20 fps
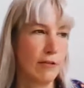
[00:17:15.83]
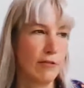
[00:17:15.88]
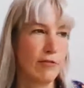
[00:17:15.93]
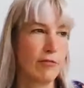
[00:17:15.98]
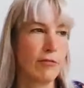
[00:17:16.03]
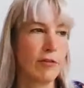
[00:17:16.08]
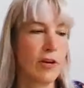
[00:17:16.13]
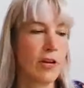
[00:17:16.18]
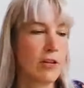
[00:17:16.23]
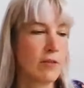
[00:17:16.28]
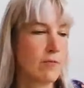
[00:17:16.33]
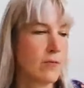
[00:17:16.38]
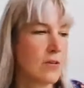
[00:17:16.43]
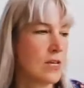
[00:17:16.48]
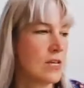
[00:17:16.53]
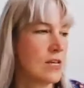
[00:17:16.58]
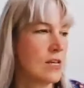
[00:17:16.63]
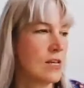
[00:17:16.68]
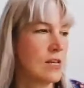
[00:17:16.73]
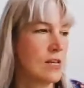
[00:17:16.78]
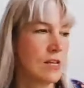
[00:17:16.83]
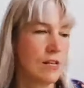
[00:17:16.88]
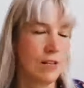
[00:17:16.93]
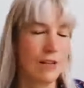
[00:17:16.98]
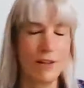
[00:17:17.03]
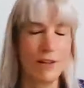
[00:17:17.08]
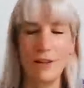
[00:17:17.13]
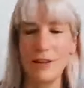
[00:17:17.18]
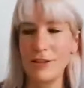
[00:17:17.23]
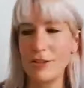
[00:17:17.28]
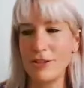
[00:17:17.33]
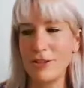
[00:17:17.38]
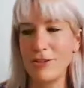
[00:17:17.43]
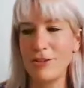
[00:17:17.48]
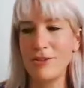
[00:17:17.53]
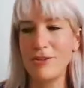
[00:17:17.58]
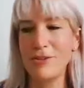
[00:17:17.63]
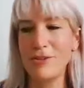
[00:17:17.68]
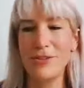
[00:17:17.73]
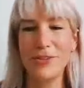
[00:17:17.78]
frenemy
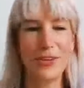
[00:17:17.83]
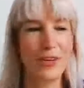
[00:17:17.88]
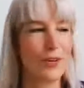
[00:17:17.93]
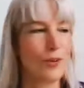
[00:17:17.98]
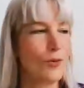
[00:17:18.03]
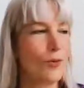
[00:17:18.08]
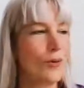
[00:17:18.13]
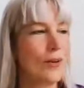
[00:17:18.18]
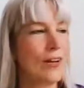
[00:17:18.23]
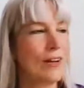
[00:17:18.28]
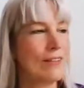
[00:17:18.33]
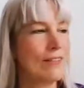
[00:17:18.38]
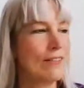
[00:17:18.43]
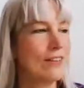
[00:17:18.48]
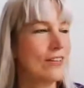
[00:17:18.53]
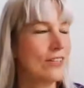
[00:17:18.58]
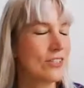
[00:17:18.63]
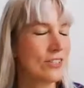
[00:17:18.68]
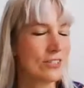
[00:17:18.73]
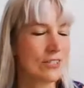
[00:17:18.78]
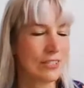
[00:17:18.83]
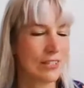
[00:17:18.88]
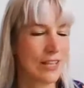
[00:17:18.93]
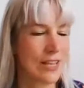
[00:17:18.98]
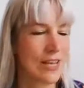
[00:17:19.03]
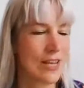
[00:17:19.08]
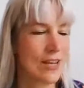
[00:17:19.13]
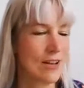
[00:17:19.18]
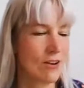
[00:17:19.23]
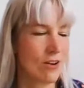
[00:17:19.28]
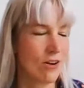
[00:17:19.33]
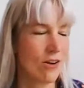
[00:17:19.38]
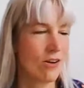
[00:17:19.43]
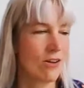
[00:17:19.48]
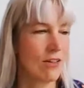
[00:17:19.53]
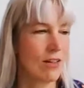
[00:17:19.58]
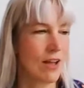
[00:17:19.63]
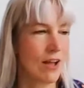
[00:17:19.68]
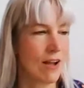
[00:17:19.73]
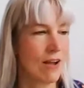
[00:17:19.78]
issues, like whatever, just lay it
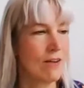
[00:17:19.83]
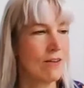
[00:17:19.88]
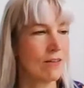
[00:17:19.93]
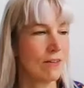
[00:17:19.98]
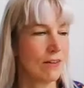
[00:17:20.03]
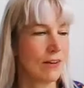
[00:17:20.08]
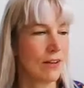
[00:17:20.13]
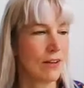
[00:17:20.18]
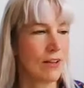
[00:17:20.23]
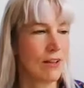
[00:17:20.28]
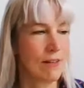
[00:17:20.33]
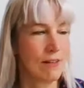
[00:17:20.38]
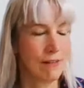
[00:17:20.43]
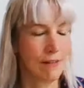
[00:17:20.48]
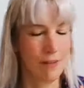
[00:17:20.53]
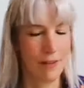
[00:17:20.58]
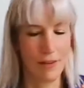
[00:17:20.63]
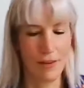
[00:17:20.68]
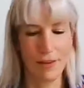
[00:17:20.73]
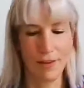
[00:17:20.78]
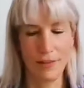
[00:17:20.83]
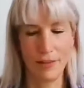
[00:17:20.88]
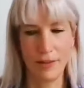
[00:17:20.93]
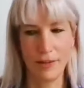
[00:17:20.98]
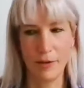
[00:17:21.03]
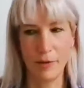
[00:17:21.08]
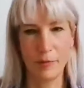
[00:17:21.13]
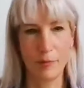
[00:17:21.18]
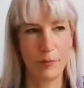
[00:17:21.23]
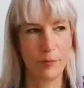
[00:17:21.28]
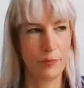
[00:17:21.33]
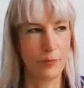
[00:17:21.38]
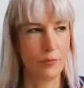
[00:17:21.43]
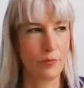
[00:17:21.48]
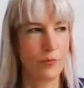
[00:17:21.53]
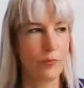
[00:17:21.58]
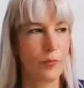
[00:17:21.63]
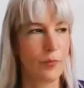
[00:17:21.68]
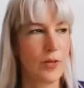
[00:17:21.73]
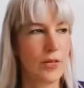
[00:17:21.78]
all out, like
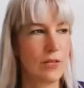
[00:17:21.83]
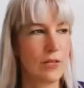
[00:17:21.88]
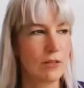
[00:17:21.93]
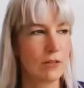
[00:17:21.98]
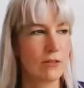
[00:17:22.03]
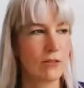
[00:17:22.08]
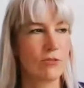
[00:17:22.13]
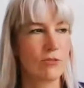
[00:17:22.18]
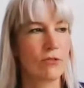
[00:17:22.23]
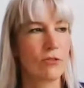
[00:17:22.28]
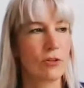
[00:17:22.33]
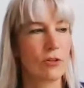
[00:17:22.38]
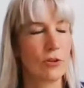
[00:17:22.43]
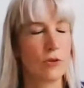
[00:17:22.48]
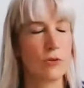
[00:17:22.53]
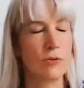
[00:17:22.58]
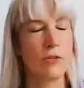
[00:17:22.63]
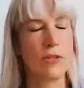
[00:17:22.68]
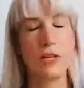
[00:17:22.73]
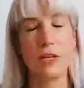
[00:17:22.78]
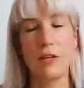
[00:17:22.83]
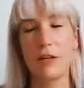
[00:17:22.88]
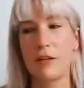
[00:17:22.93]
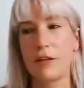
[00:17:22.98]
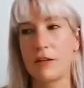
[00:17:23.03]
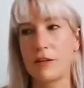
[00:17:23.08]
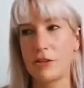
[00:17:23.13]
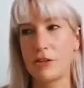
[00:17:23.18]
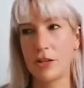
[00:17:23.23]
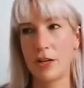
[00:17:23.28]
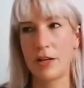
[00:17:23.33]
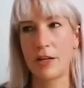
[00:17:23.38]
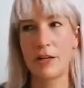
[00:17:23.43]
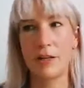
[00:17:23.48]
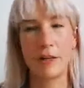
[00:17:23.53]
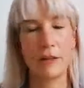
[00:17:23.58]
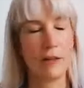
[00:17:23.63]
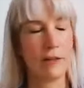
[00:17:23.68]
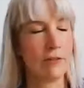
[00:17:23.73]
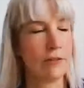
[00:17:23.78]
pieces of clothing in a
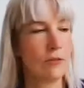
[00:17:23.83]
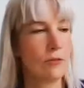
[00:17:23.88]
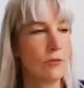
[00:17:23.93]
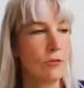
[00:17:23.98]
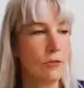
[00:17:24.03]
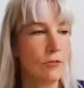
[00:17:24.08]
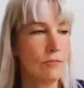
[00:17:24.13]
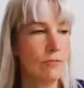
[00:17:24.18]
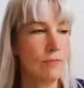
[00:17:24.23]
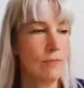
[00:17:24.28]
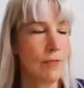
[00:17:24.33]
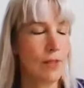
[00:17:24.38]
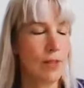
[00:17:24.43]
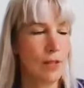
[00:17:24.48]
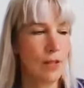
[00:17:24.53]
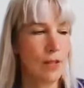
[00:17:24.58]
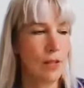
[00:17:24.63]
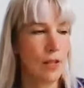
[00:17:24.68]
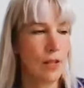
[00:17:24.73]
giant living room,